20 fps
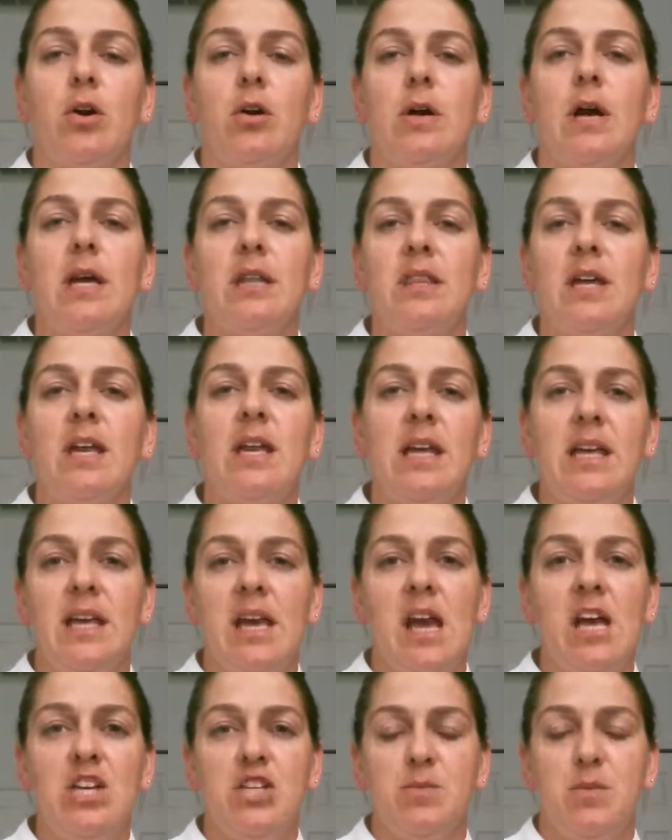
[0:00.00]
Create that
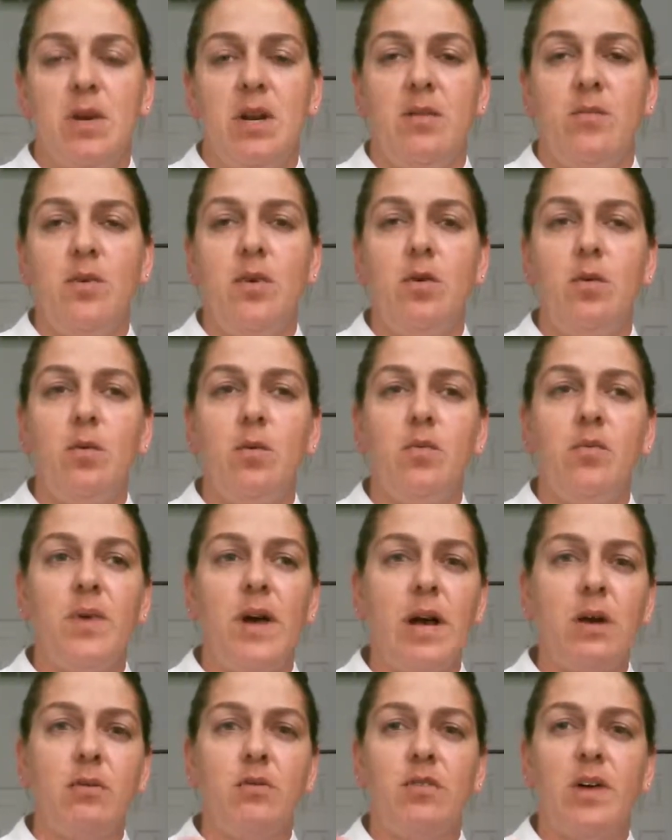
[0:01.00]
engagement. If you
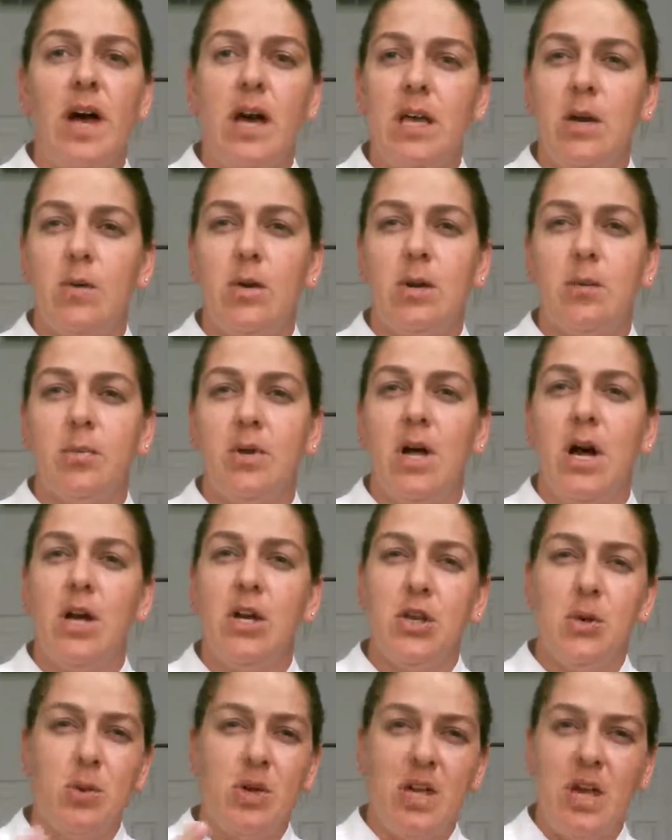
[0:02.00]
found value in a
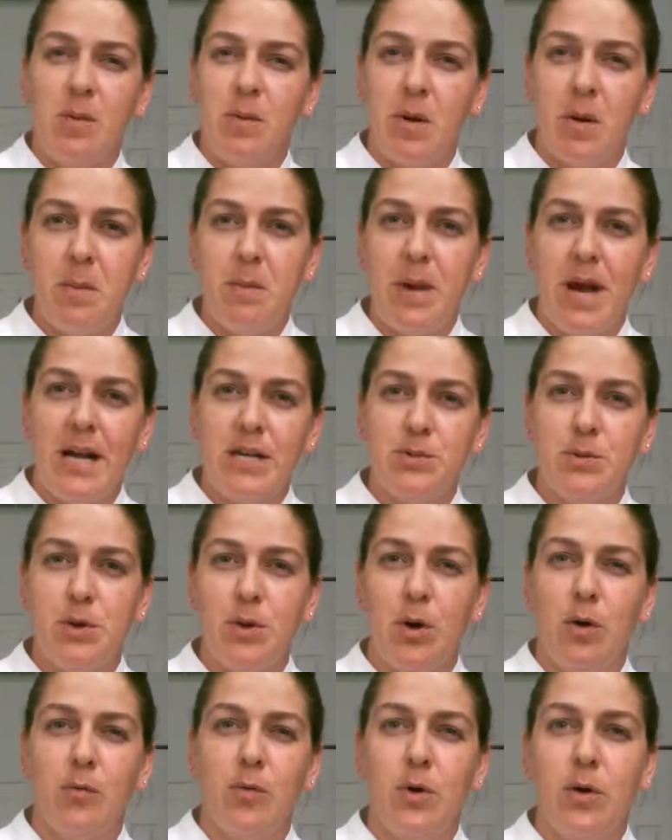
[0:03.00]
blog and you keep coming back to
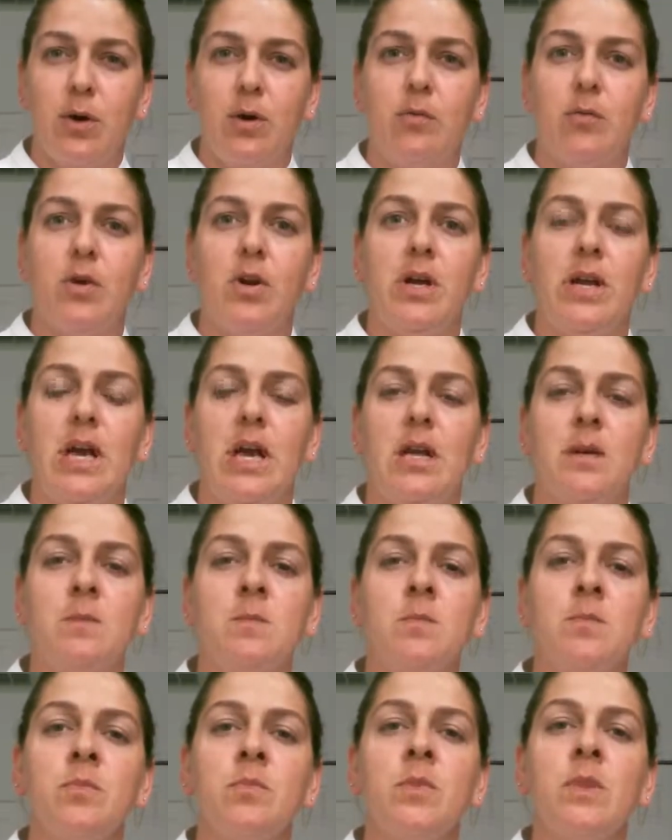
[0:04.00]
it over and over
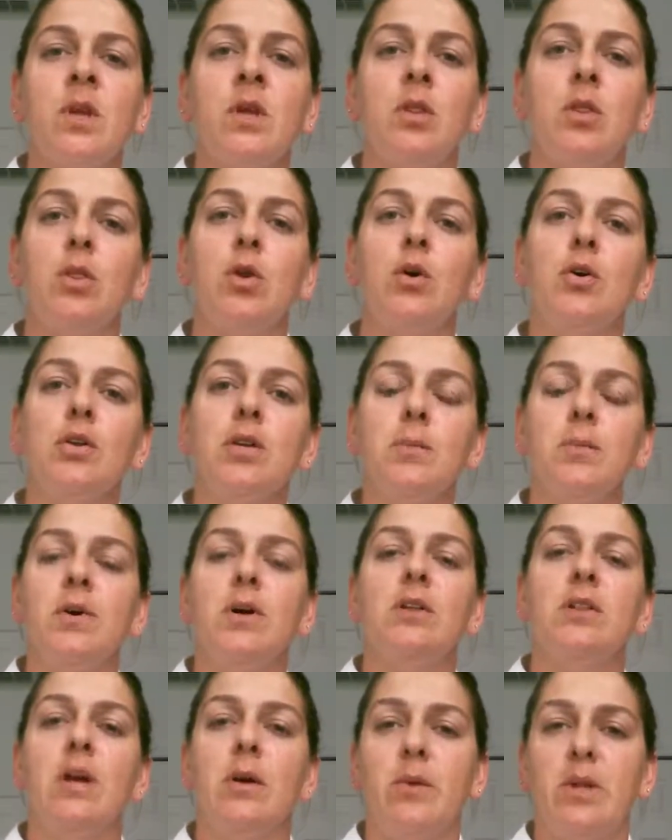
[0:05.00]
again, learn to
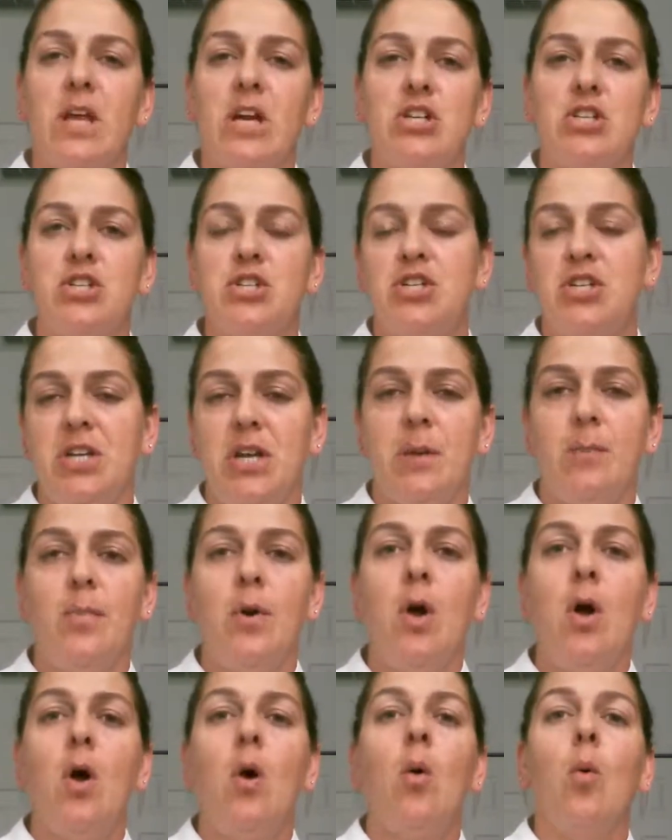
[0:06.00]
build that
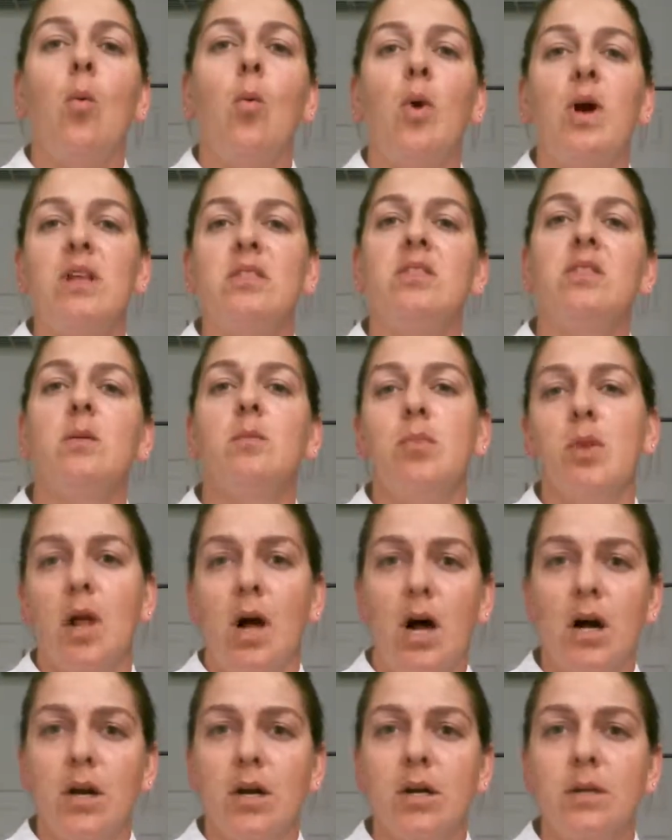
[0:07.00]
relationship with the
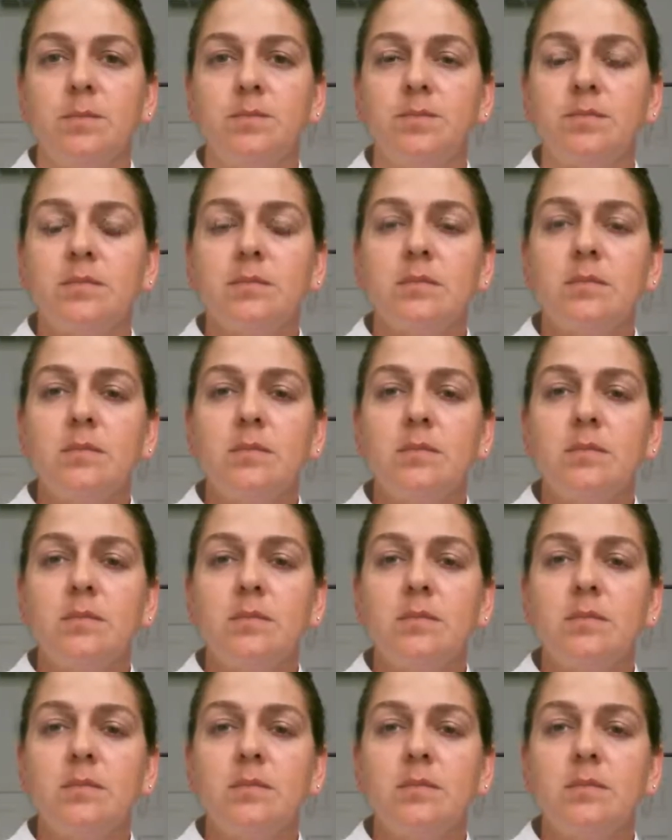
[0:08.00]
blogger.